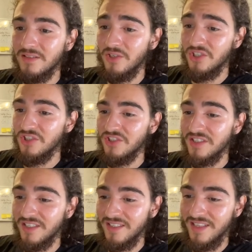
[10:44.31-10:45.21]
so I should just
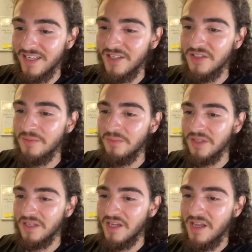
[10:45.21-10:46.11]
click on them, but